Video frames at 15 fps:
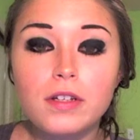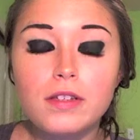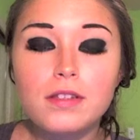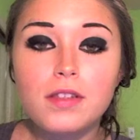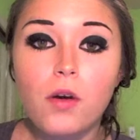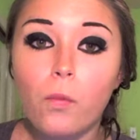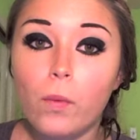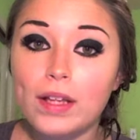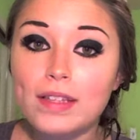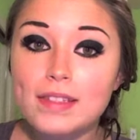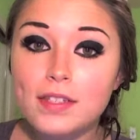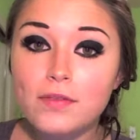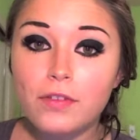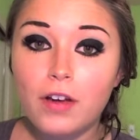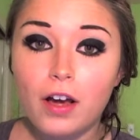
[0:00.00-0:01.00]
So
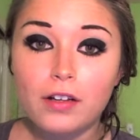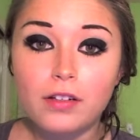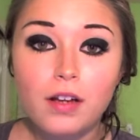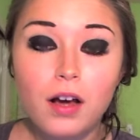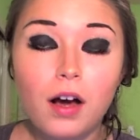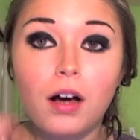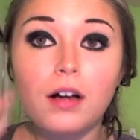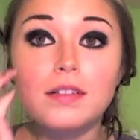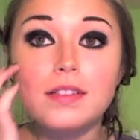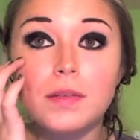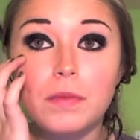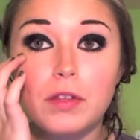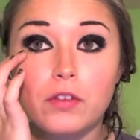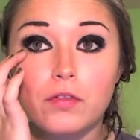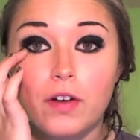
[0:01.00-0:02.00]
once you've gotten all
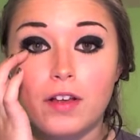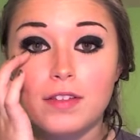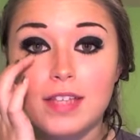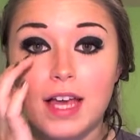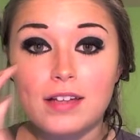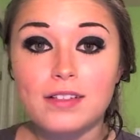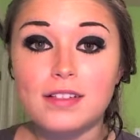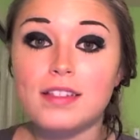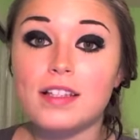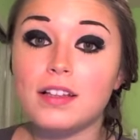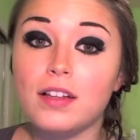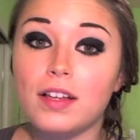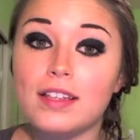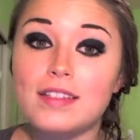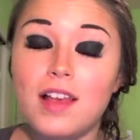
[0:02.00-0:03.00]
done with your false lashes, the
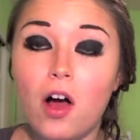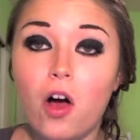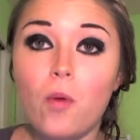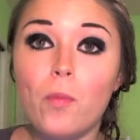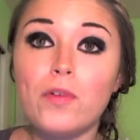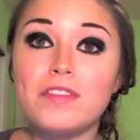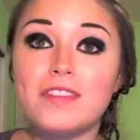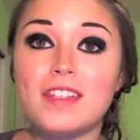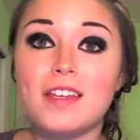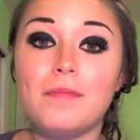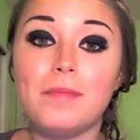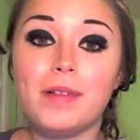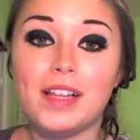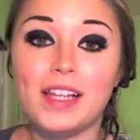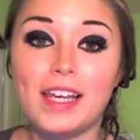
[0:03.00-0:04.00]
look is almost
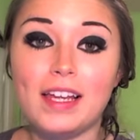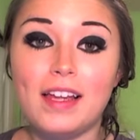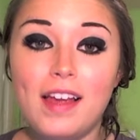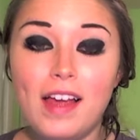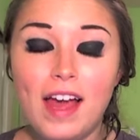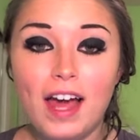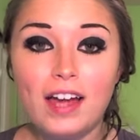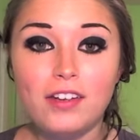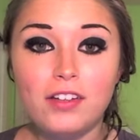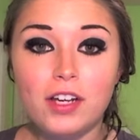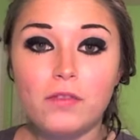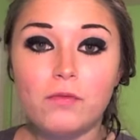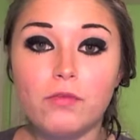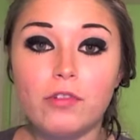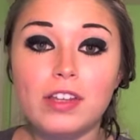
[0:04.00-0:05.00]
complete, and you
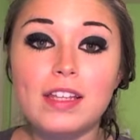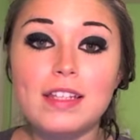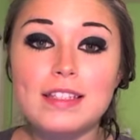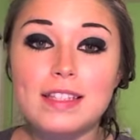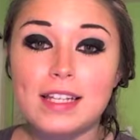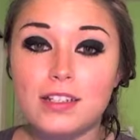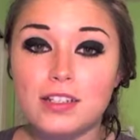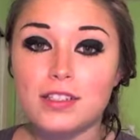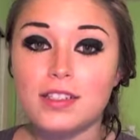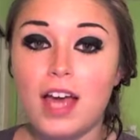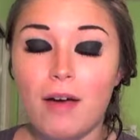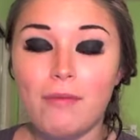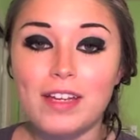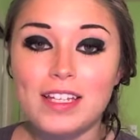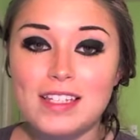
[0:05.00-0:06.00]
can really see it just
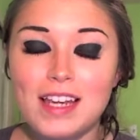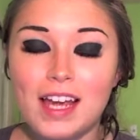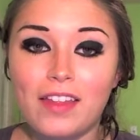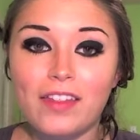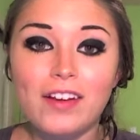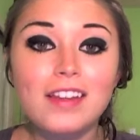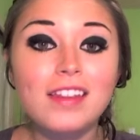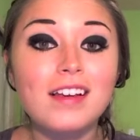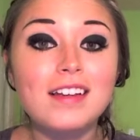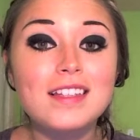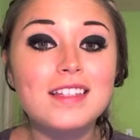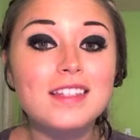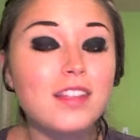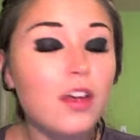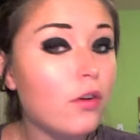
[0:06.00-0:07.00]
coming together. It
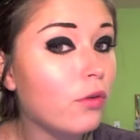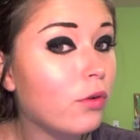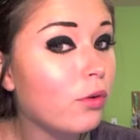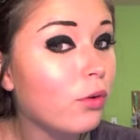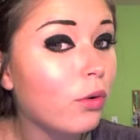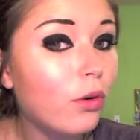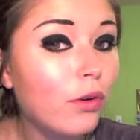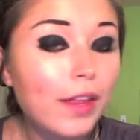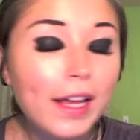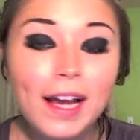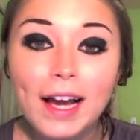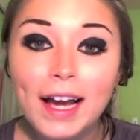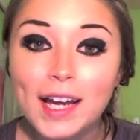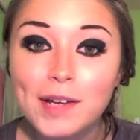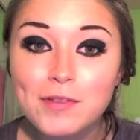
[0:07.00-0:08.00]
looks so cool. Like
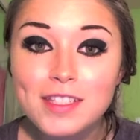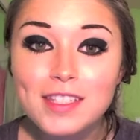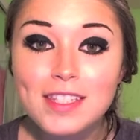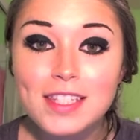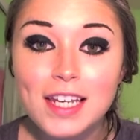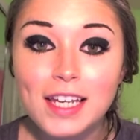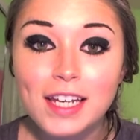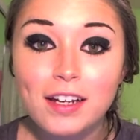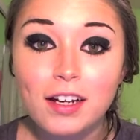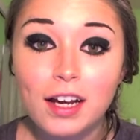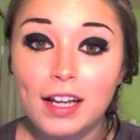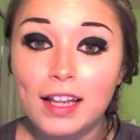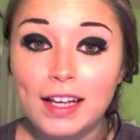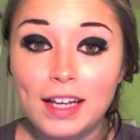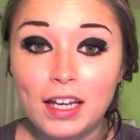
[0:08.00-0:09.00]
I am just sitting here
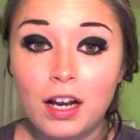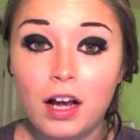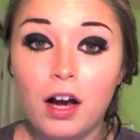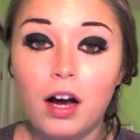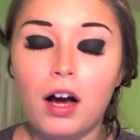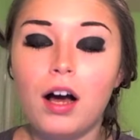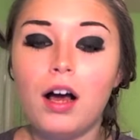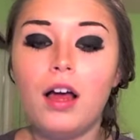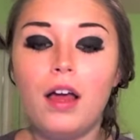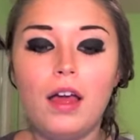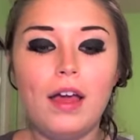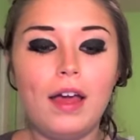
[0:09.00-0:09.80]
kind of like in awe.